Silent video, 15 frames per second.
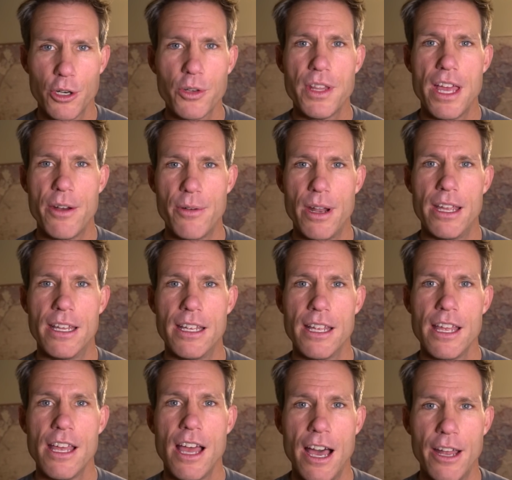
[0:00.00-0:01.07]
heard that right,
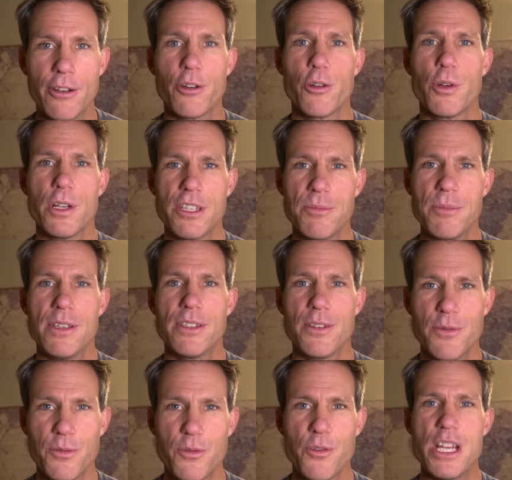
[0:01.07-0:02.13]
on Christmas
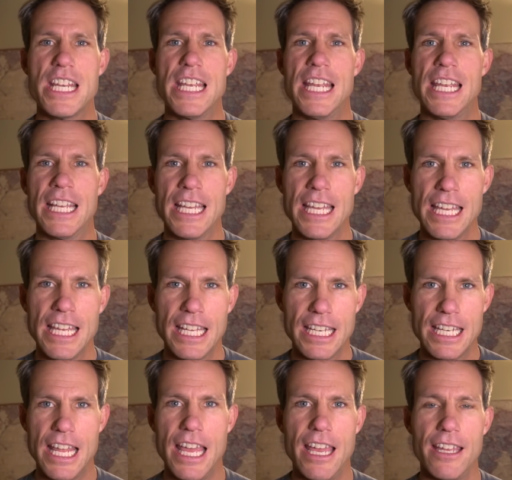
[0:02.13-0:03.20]
freaking
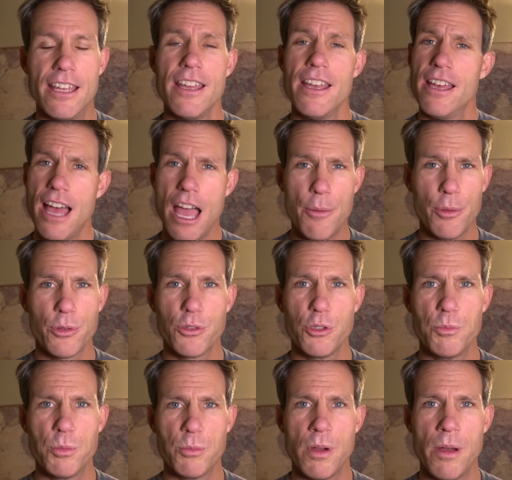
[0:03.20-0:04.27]
Day. I was
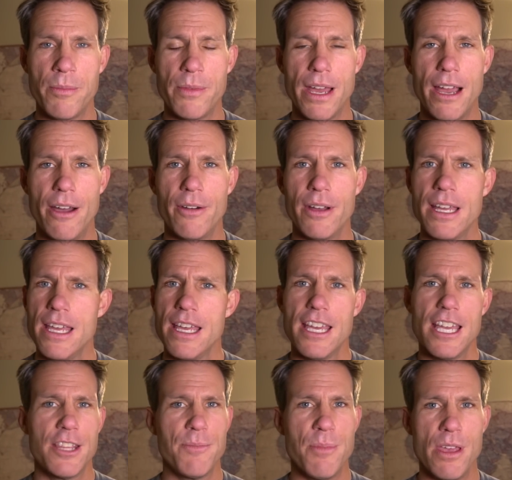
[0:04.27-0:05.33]
super bummed out.
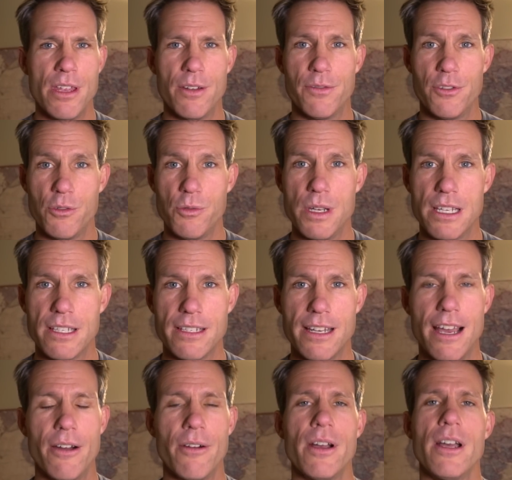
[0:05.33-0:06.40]
It's been a few weeks
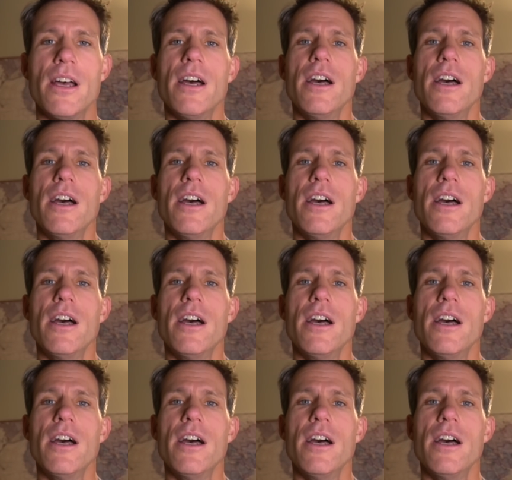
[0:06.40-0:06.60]
now.